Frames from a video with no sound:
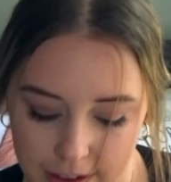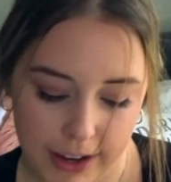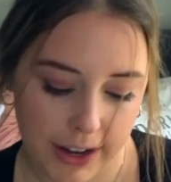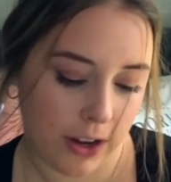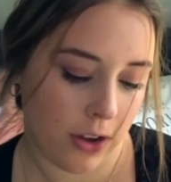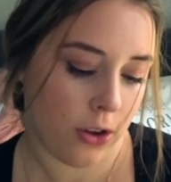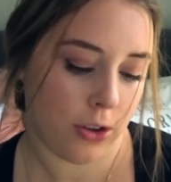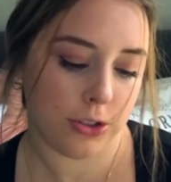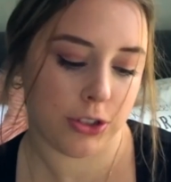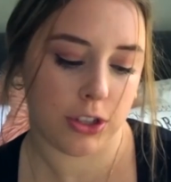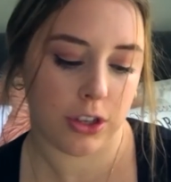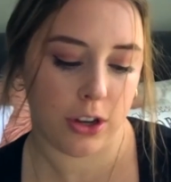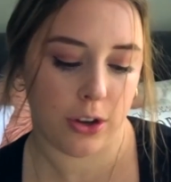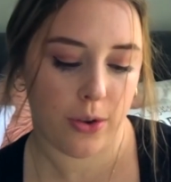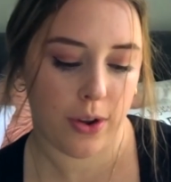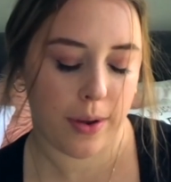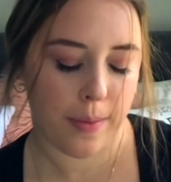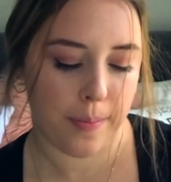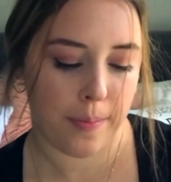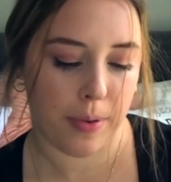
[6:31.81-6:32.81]
I
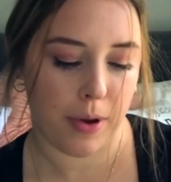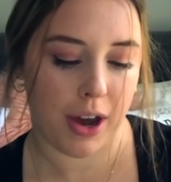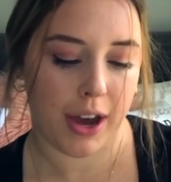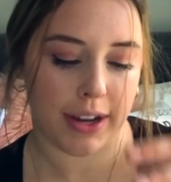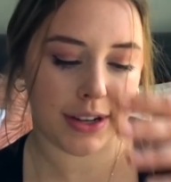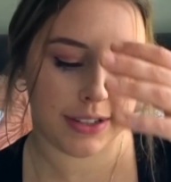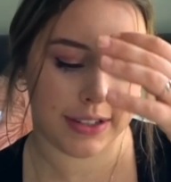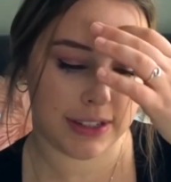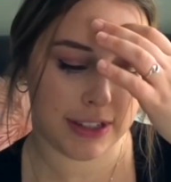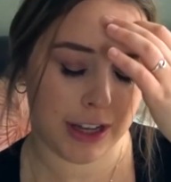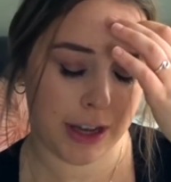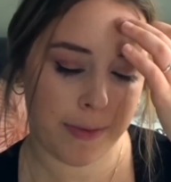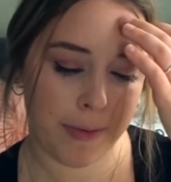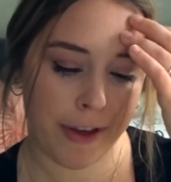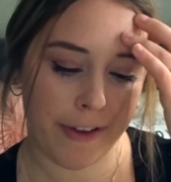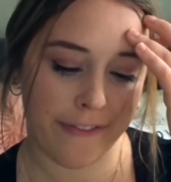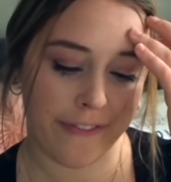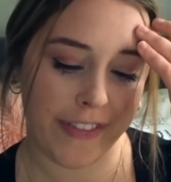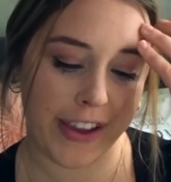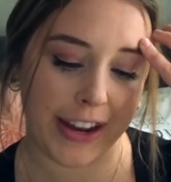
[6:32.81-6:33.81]
also bought some
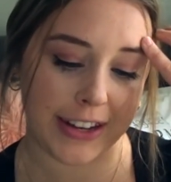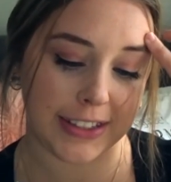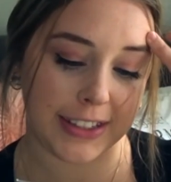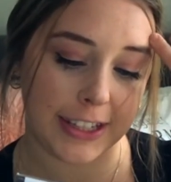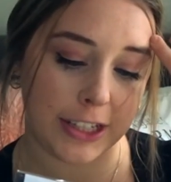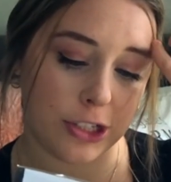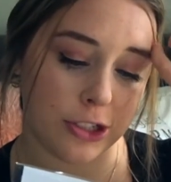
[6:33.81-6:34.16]
fancy